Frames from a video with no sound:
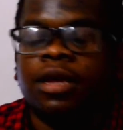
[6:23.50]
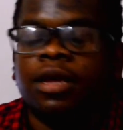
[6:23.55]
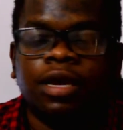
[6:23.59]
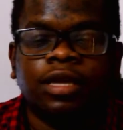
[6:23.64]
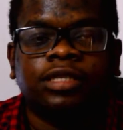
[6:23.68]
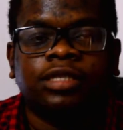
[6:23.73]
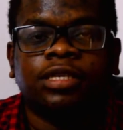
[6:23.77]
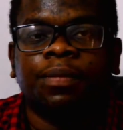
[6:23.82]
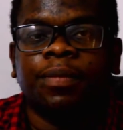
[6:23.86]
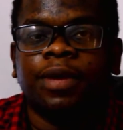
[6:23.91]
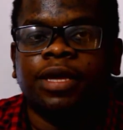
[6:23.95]

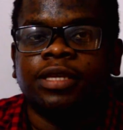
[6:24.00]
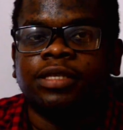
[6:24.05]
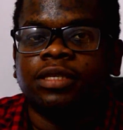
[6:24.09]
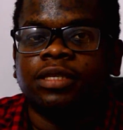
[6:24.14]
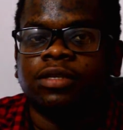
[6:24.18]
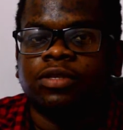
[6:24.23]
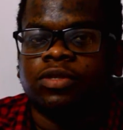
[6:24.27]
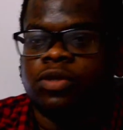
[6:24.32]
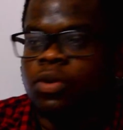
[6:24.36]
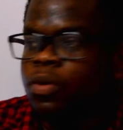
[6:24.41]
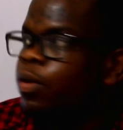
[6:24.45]
It's amazing.
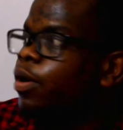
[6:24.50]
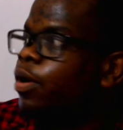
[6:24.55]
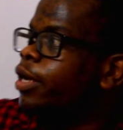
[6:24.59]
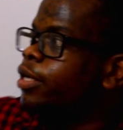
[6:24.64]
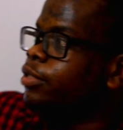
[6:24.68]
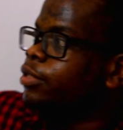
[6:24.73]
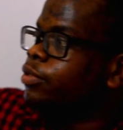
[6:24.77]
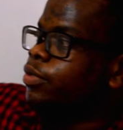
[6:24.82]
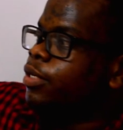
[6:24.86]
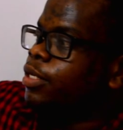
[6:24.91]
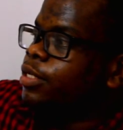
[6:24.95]
So
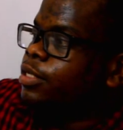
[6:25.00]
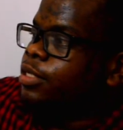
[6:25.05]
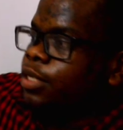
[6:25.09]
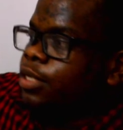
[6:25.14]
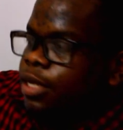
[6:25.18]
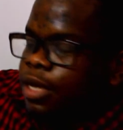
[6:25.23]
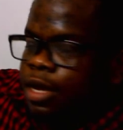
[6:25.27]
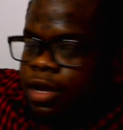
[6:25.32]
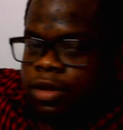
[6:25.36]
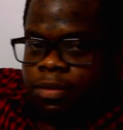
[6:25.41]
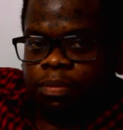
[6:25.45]
as you can
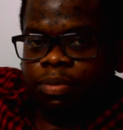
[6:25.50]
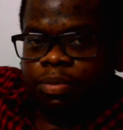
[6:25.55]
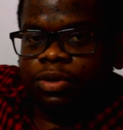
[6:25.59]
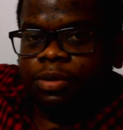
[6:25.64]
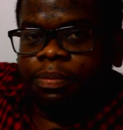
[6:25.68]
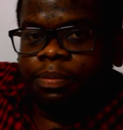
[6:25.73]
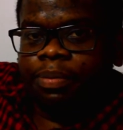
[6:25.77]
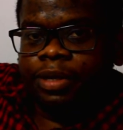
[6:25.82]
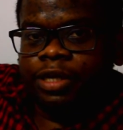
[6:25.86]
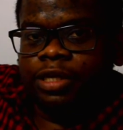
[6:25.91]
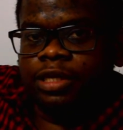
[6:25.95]
see, I'll put a
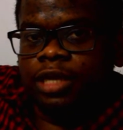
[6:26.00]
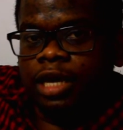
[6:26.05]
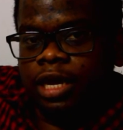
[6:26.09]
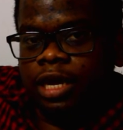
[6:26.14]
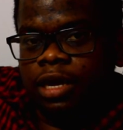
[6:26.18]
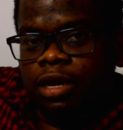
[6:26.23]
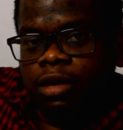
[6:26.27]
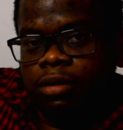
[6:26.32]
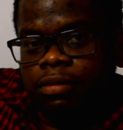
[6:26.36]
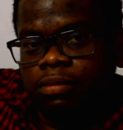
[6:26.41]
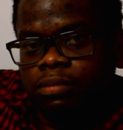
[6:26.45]
picture
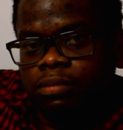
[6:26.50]
here.